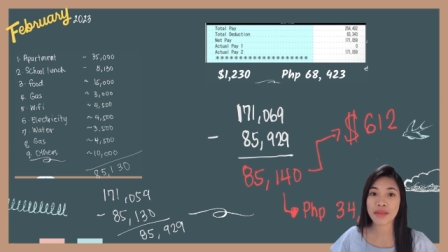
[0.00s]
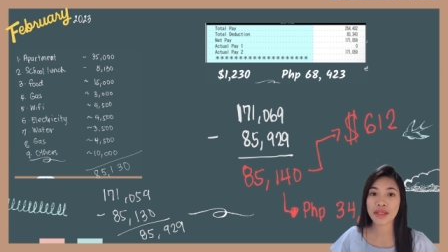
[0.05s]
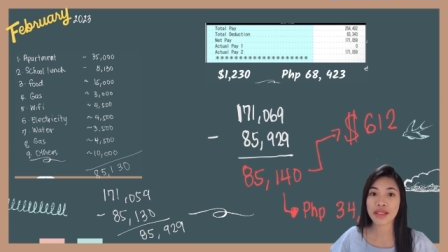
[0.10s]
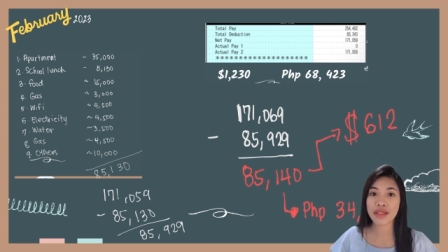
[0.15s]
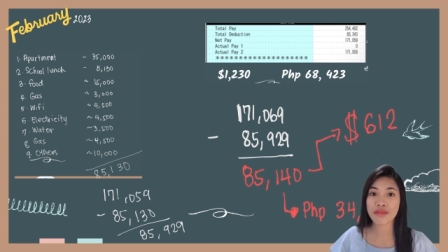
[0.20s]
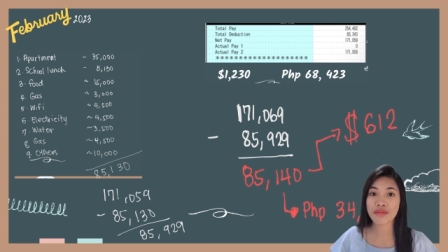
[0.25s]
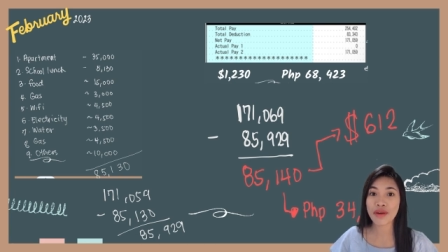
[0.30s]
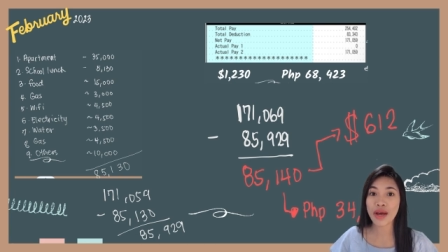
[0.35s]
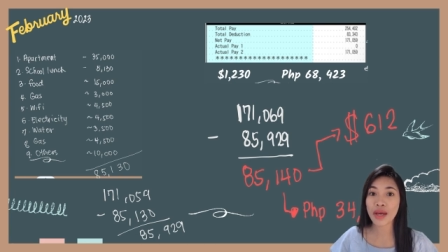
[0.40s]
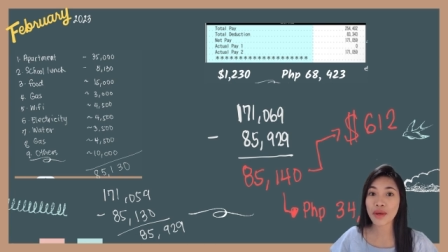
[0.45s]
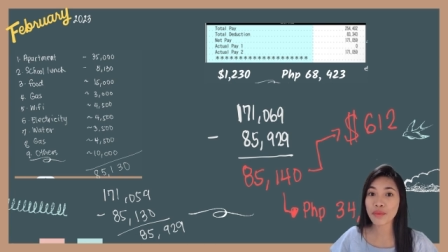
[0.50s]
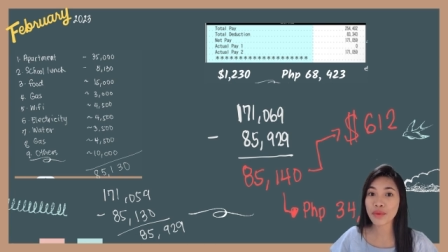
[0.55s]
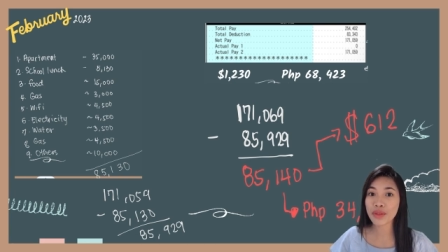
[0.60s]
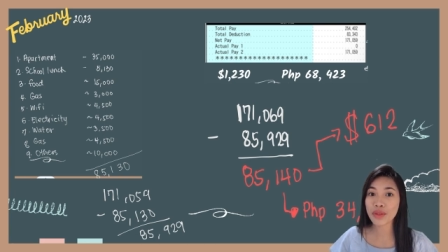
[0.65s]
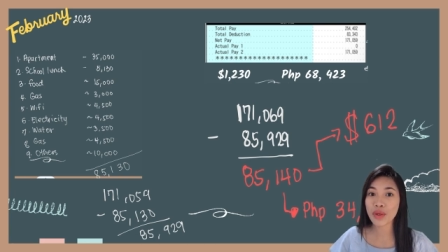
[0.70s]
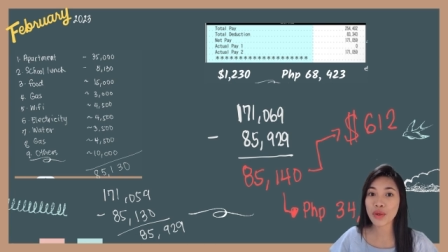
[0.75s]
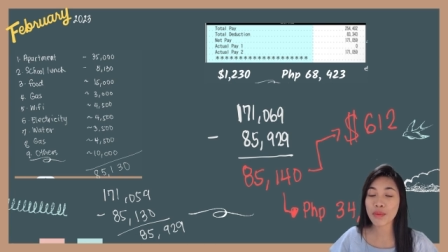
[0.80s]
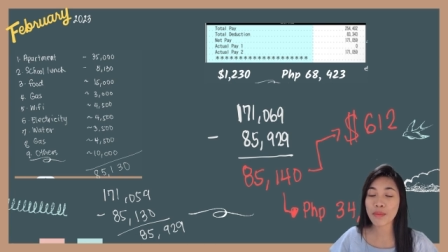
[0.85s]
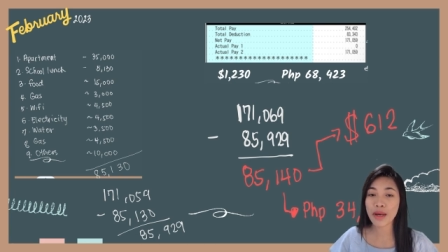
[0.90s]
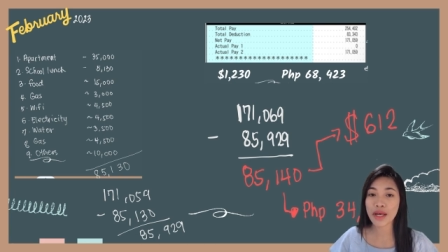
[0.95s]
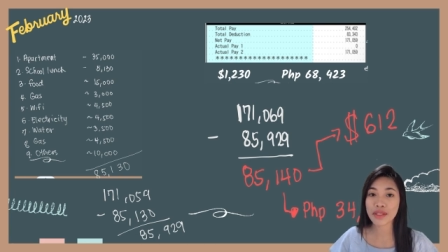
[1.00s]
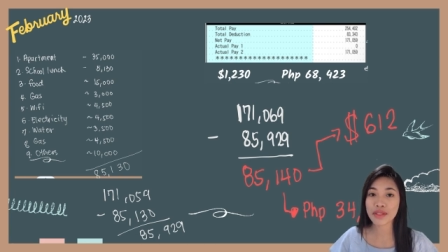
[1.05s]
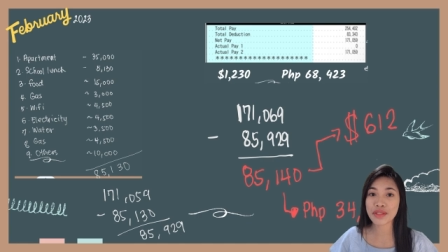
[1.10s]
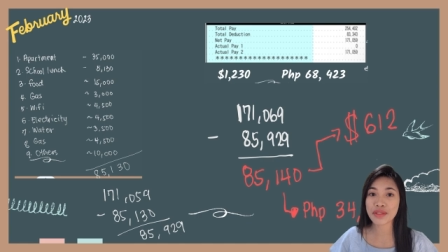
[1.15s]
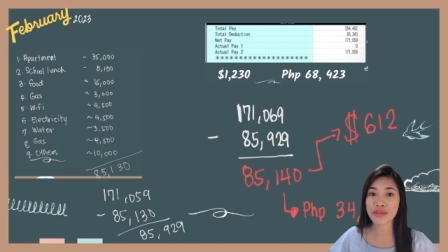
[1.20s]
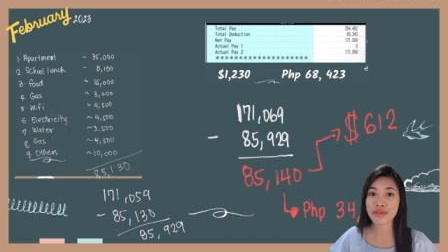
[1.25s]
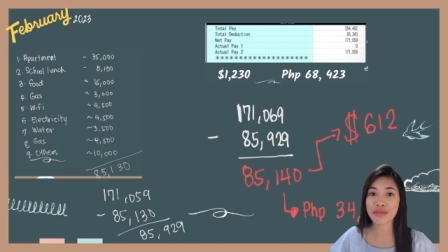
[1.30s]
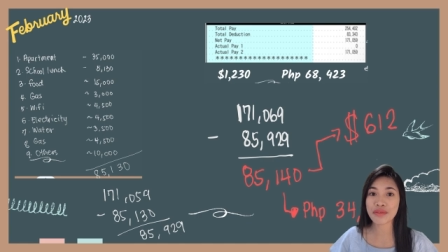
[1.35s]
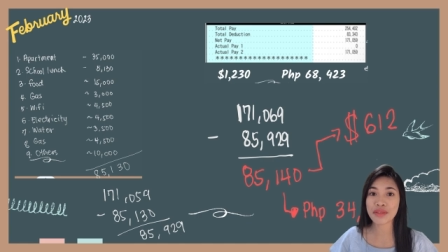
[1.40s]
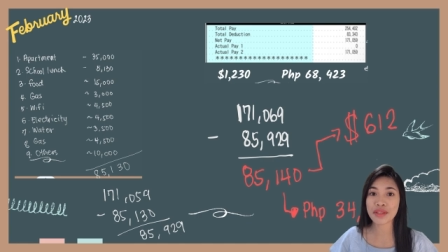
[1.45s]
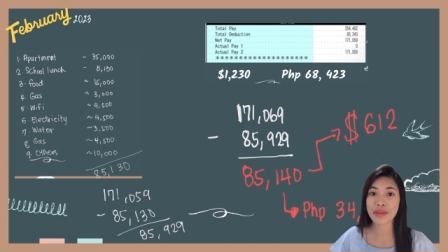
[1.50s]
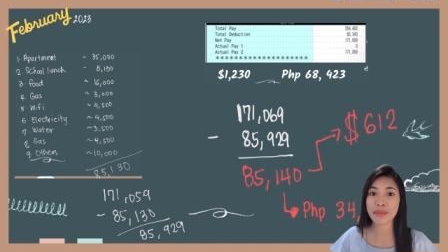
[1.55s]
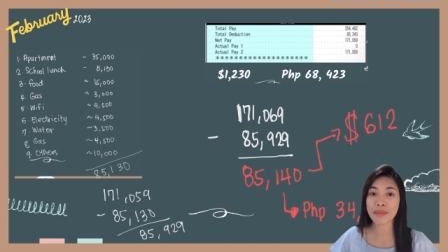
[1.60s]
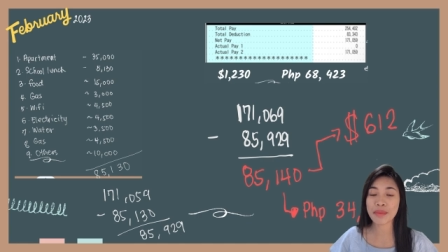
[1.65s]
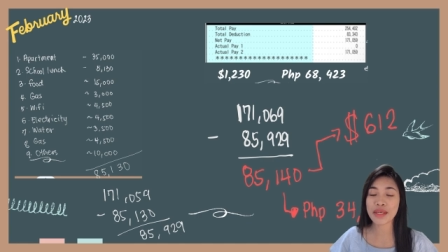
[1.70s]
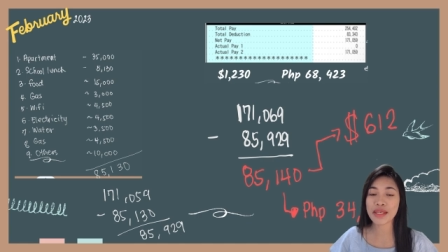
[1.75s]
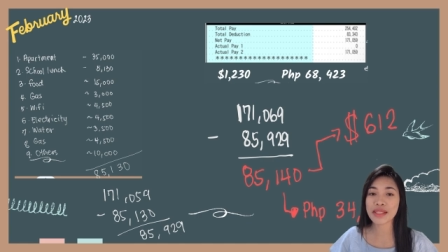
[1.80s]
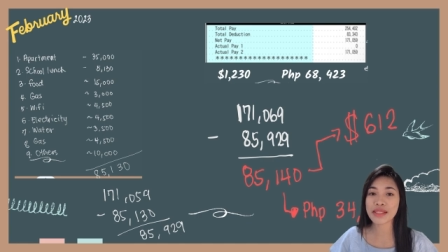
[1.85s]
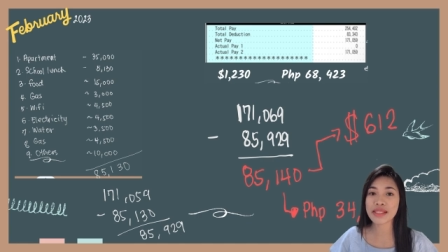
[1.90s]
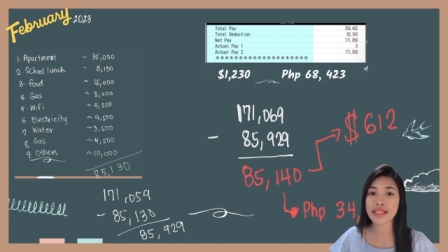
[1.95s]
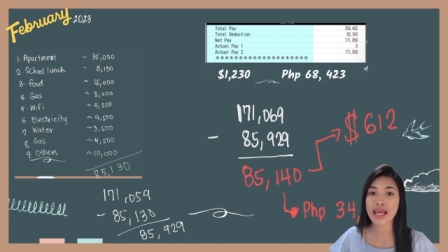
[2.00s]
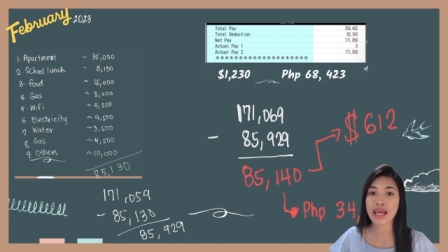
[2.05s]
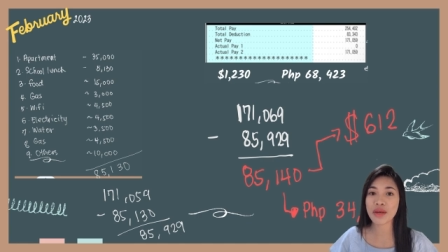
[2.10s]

But if I will go back to the Philippines,